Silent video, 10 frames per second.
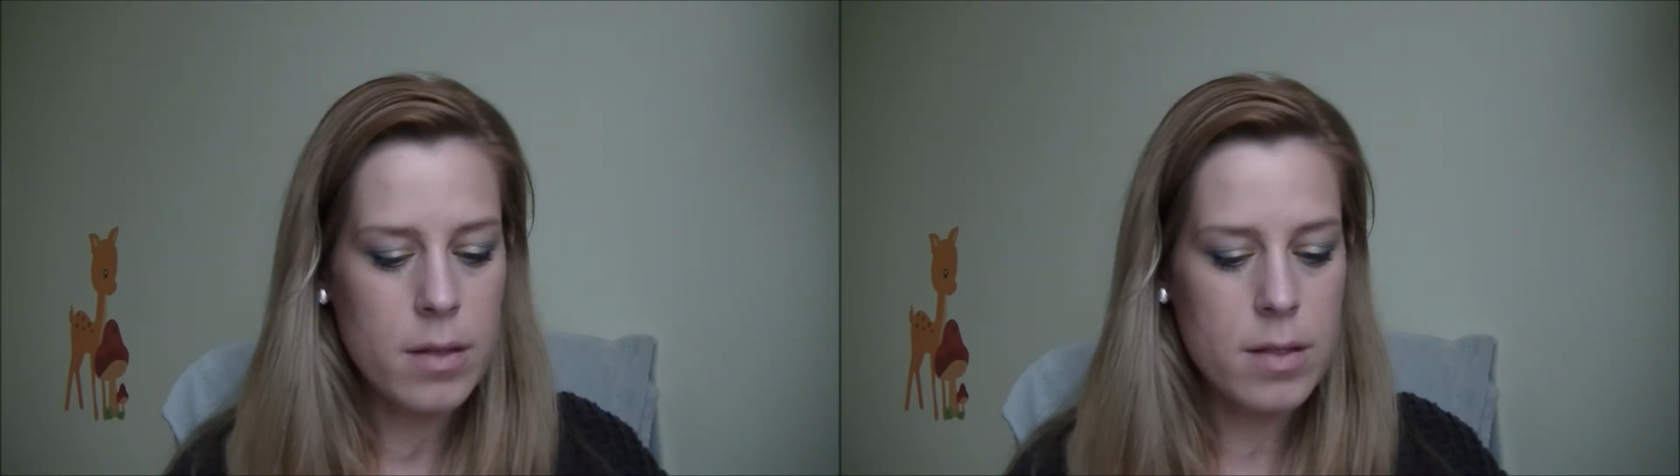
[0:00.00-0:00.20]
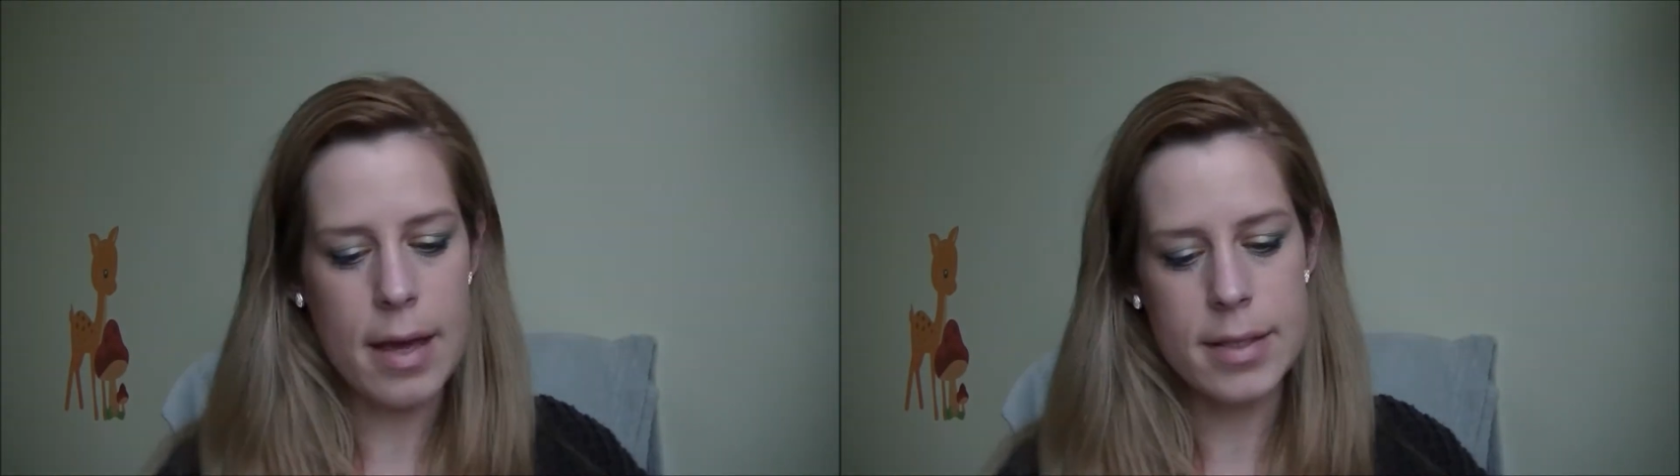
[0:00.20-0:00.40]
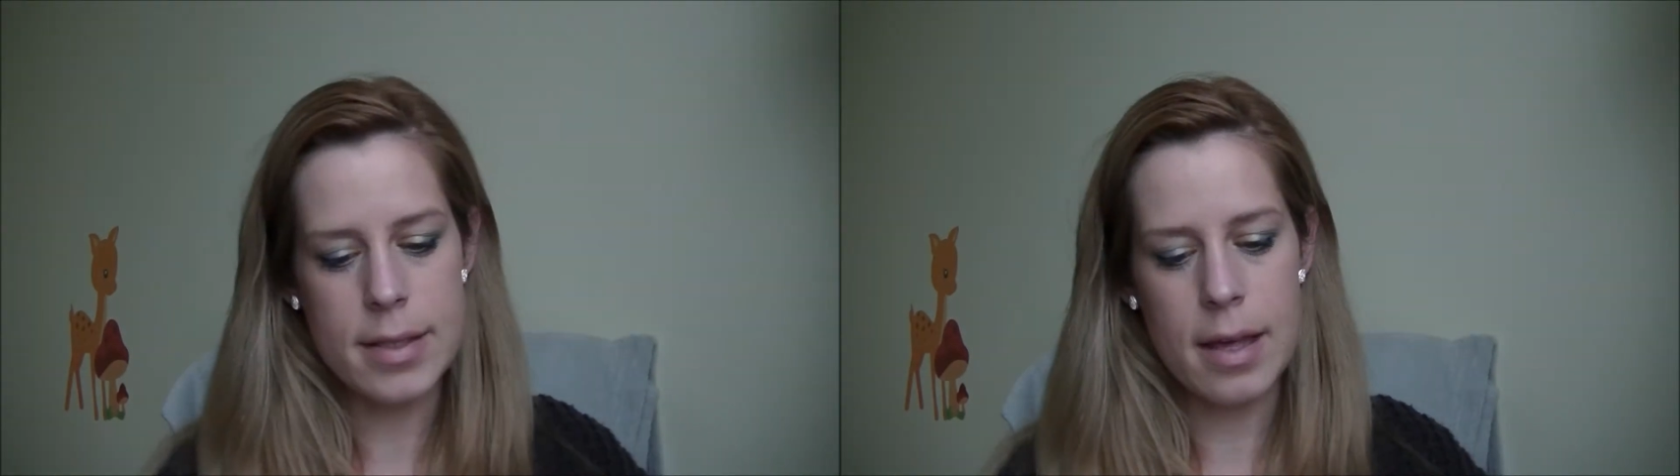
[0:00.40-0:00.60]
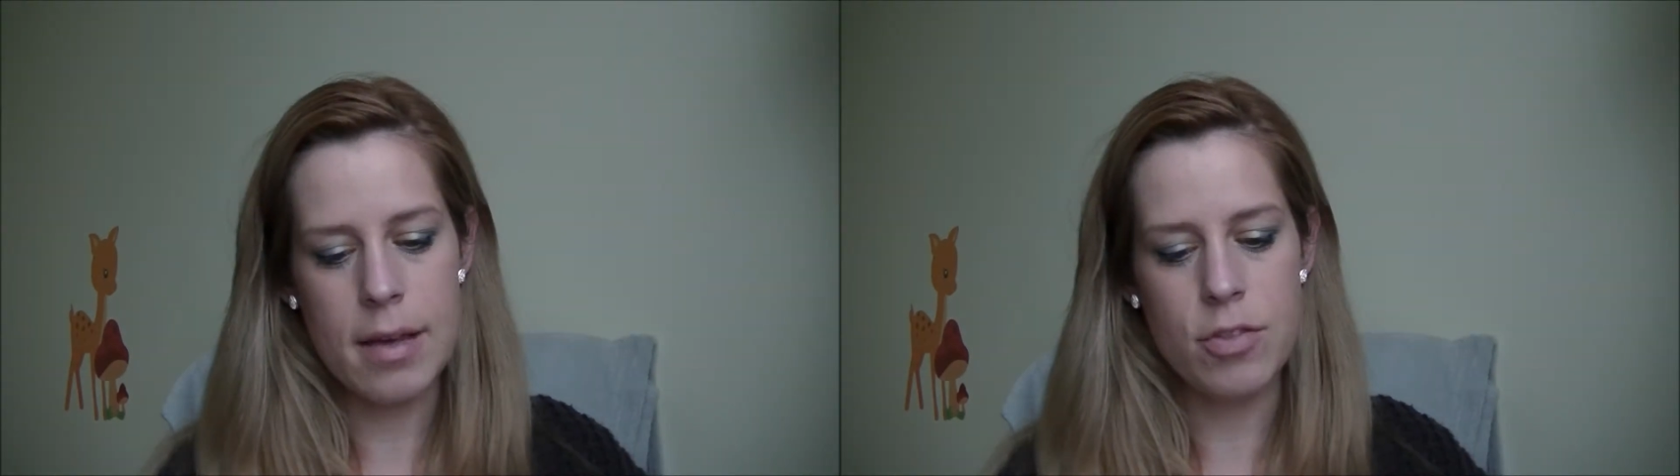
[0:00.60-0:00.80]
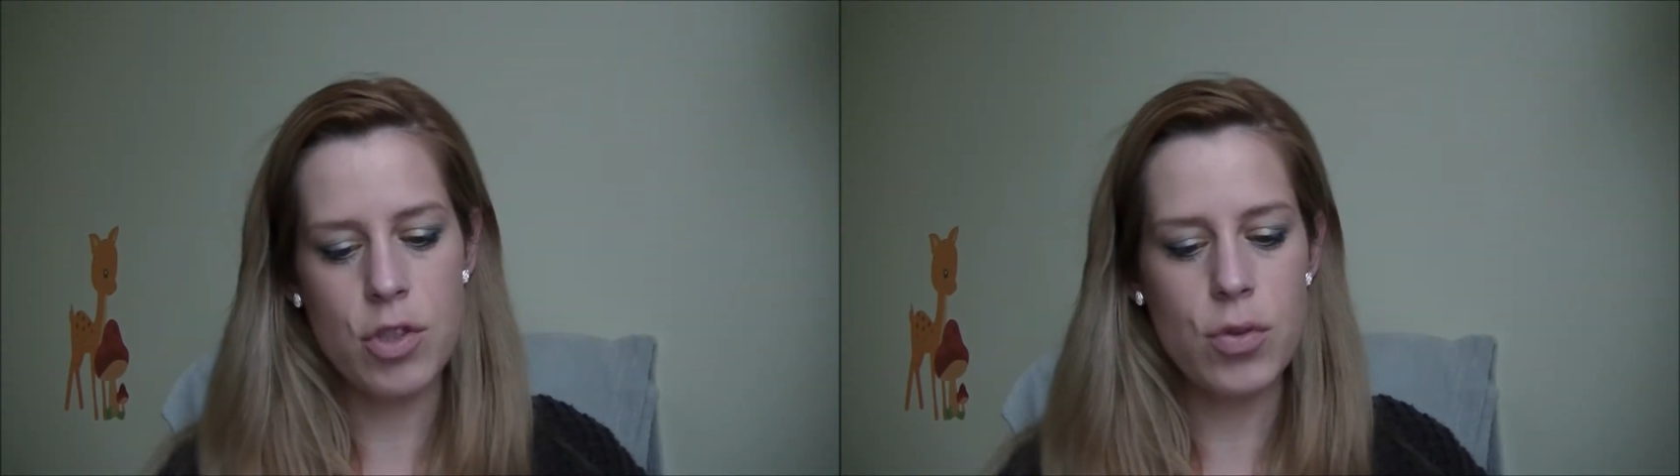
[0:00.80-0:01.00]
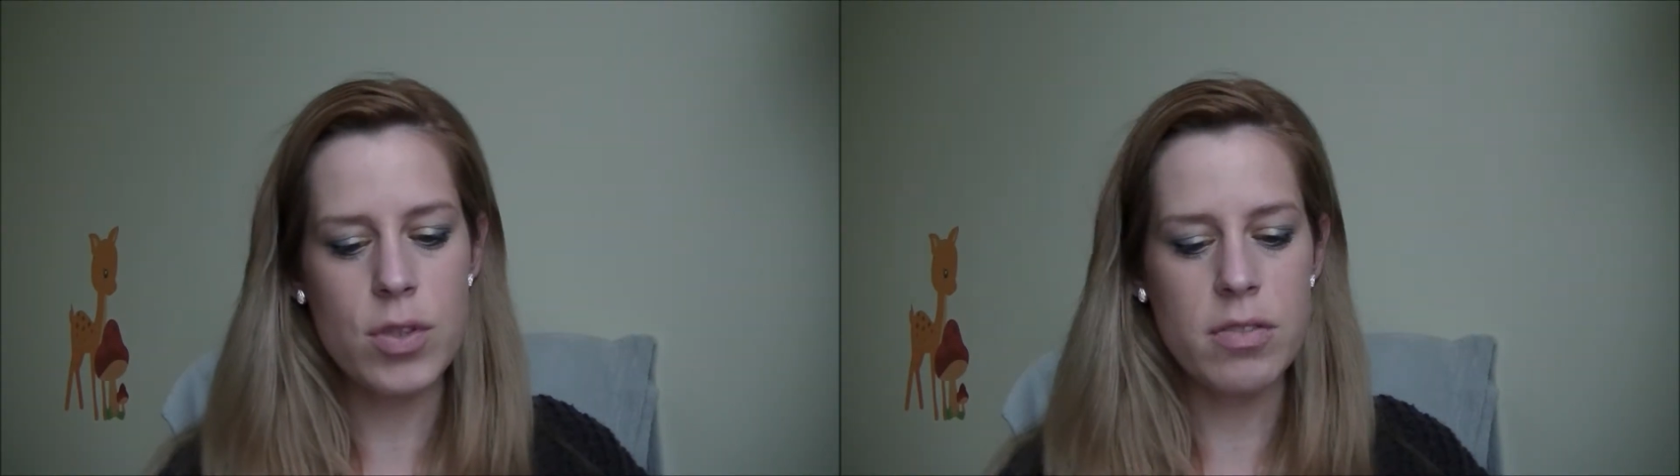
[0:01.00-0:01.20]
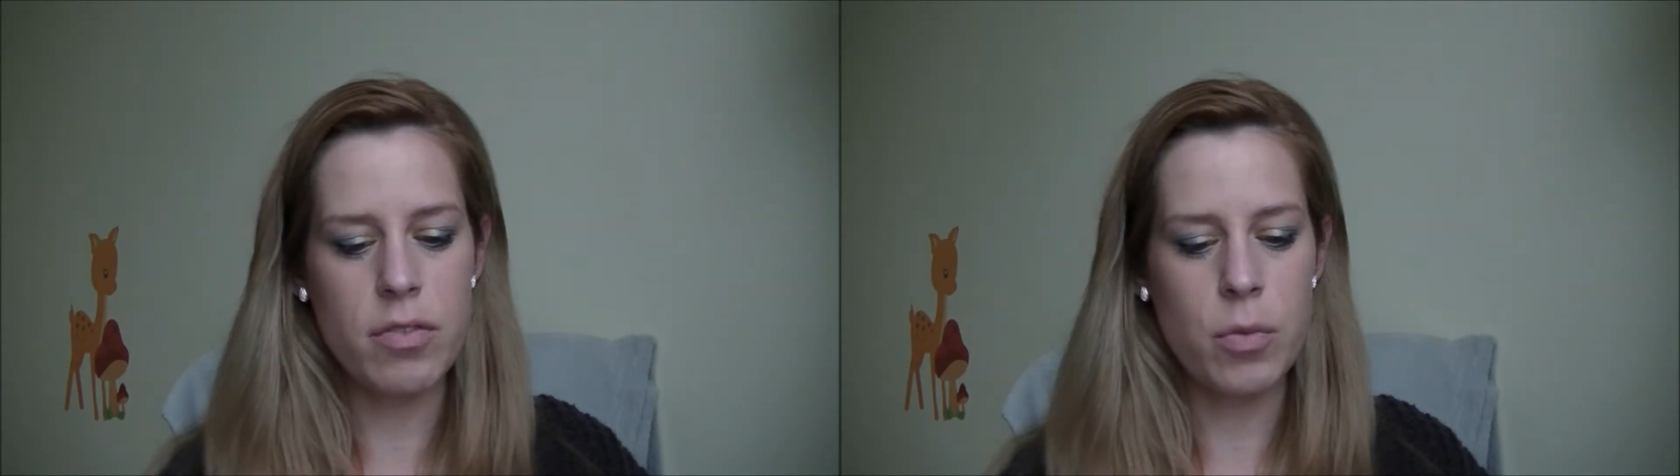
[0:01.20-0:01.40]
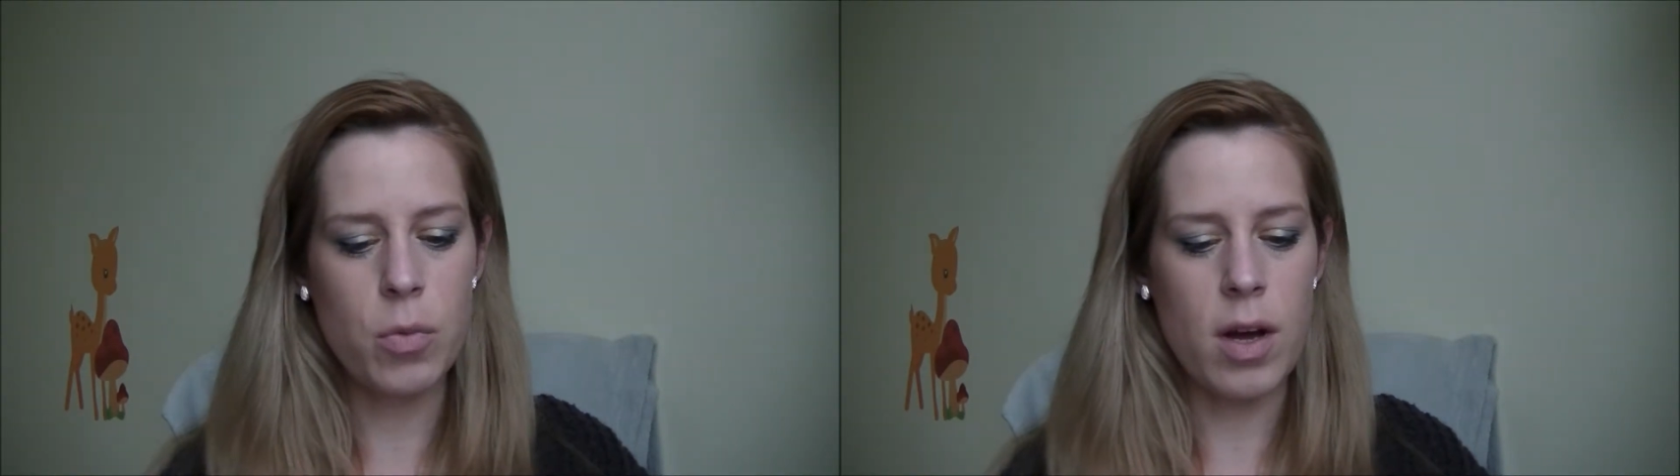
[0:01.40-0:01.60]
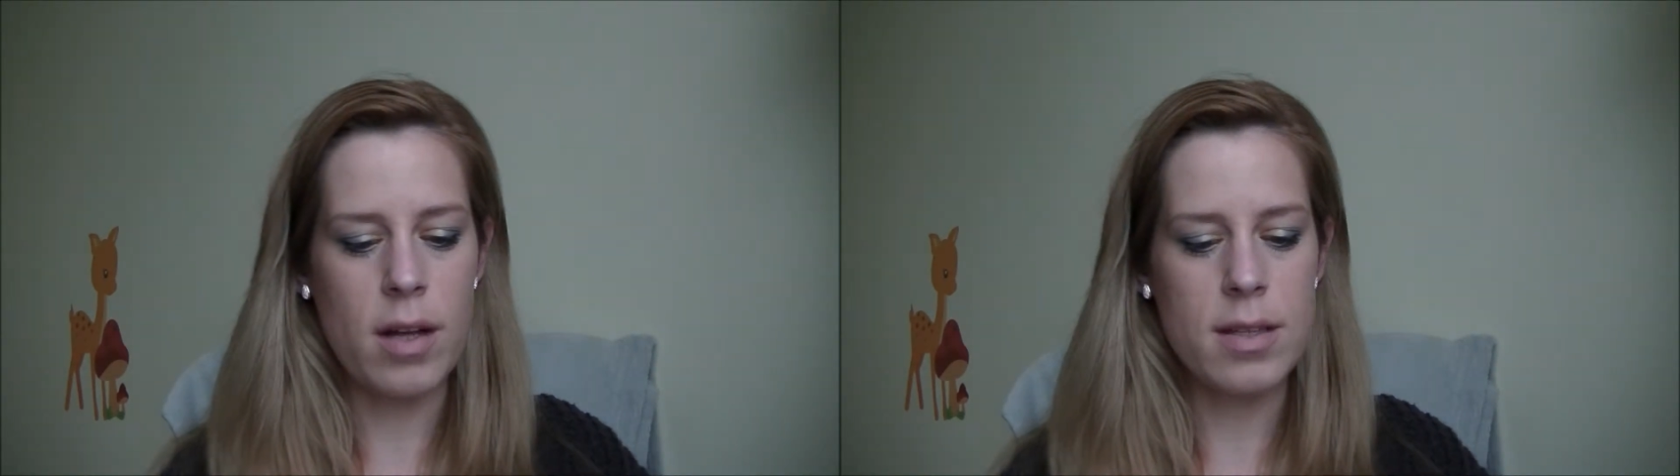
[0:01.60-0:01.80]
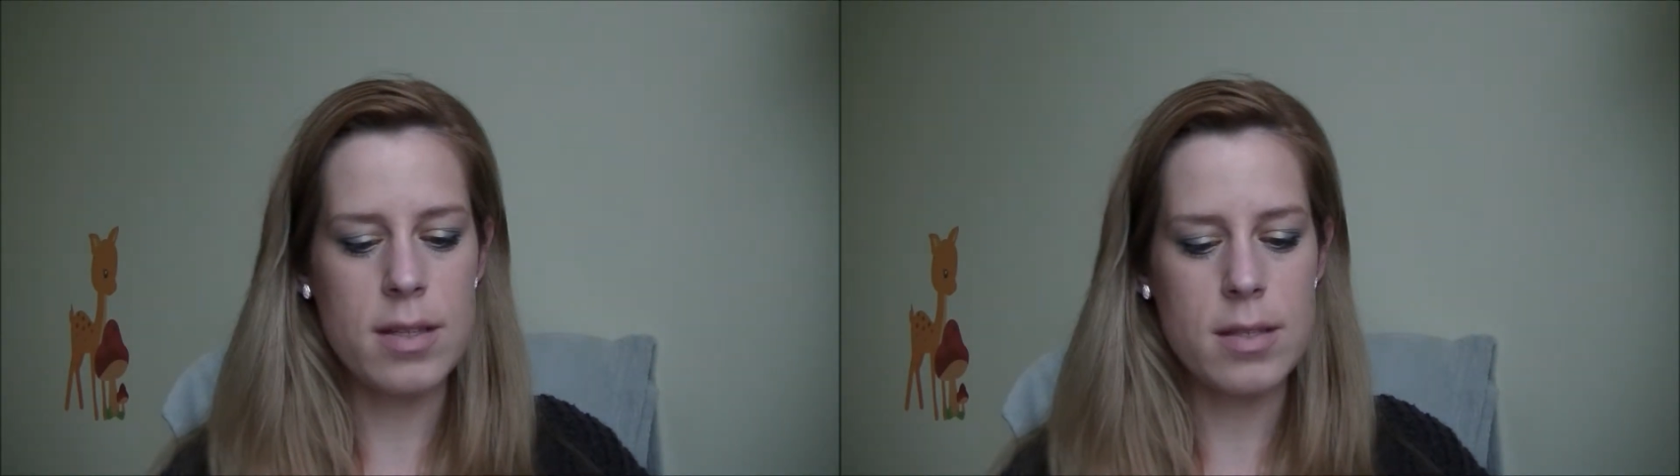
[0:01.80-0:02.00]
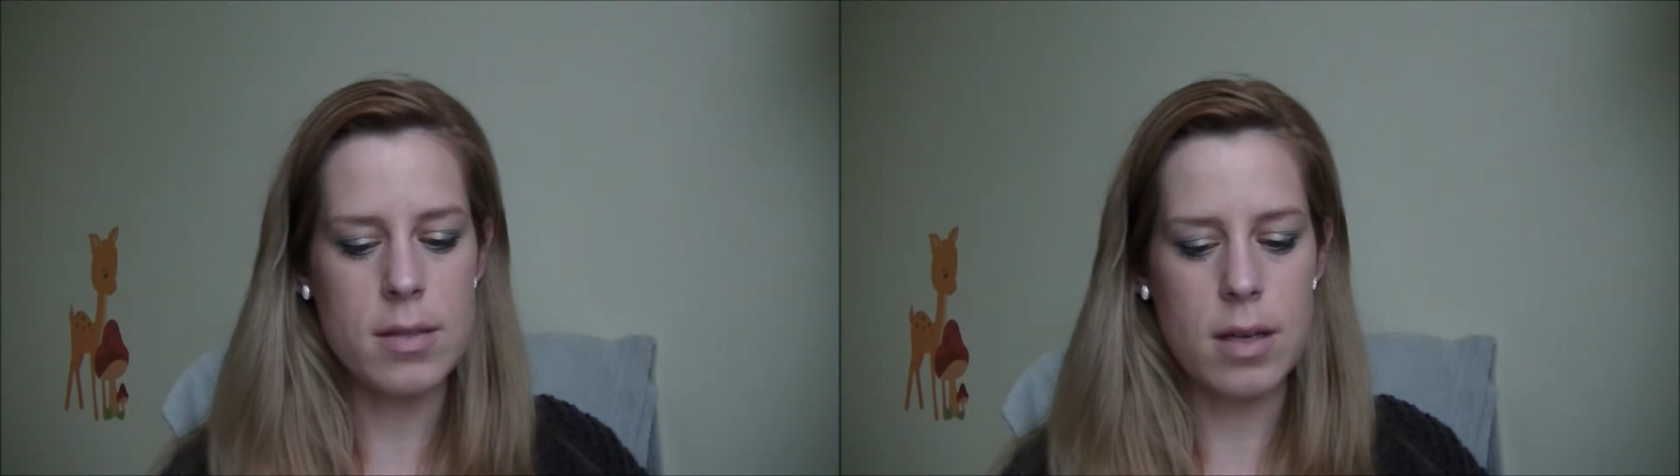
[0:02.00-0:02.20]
And they have two different ones.